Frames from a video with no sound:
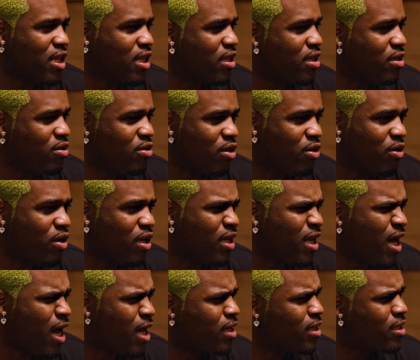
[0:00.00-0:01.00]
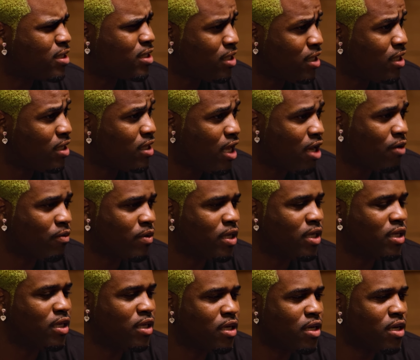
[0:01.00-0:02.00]
You know, a lot of shit that we
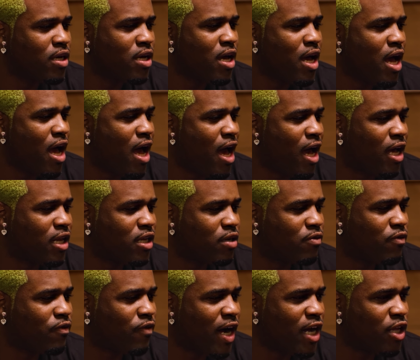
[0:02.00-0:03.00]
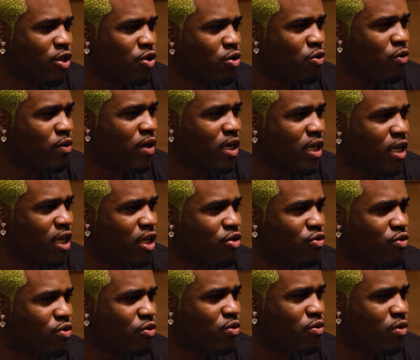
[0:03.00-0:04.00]
had to fight through and get
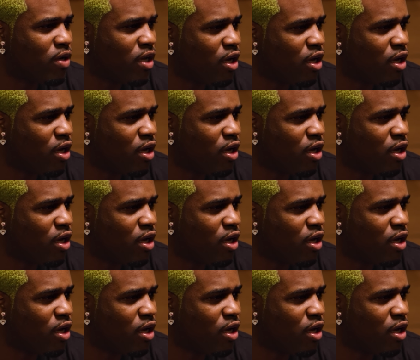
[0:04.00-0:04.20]
through in